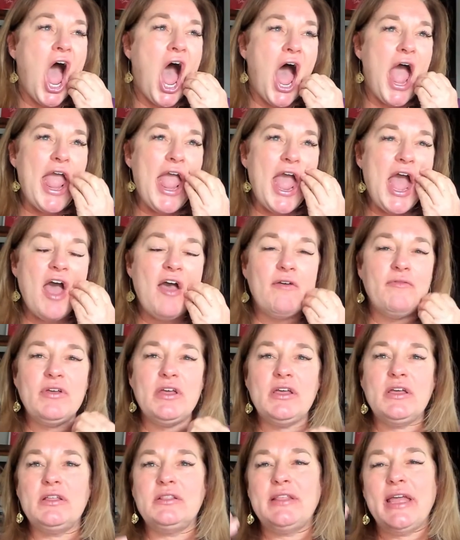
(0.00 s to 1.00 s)
I have
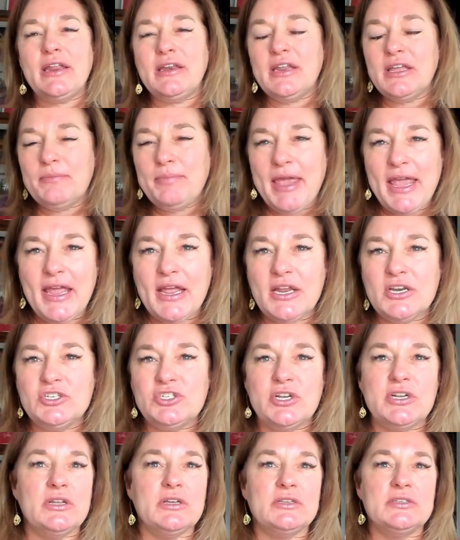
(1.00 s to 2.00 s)
a landing page
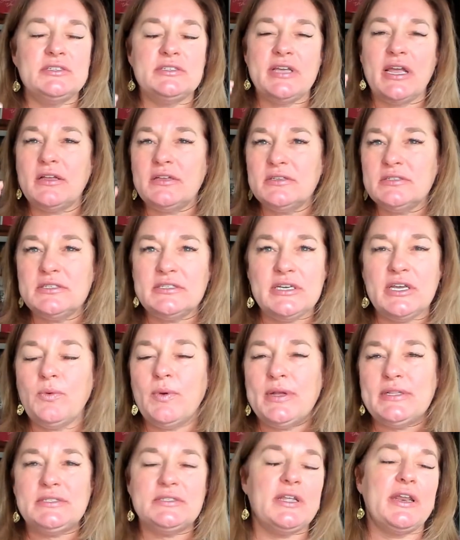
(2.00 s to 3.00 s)
and a sales
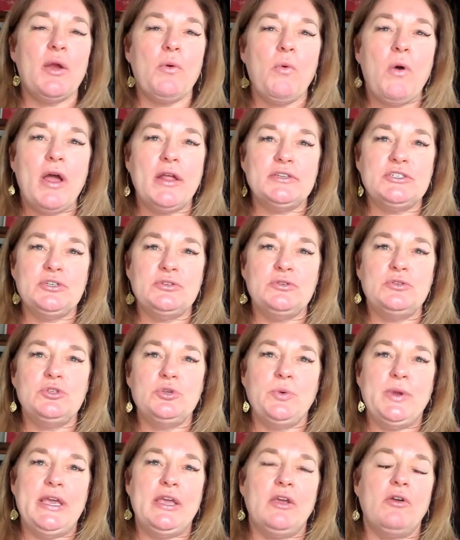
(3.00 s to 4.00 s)
sequence that I want to
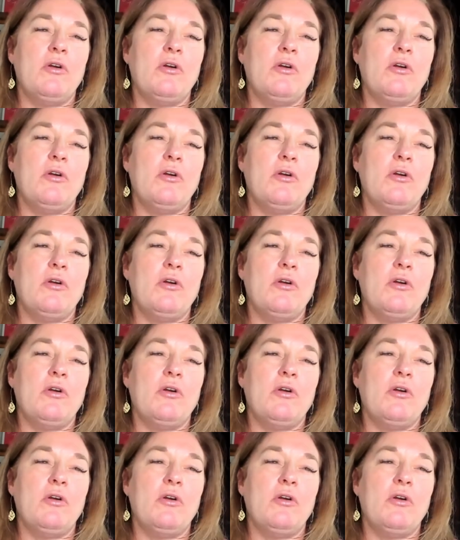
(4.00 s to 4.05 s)
tweak,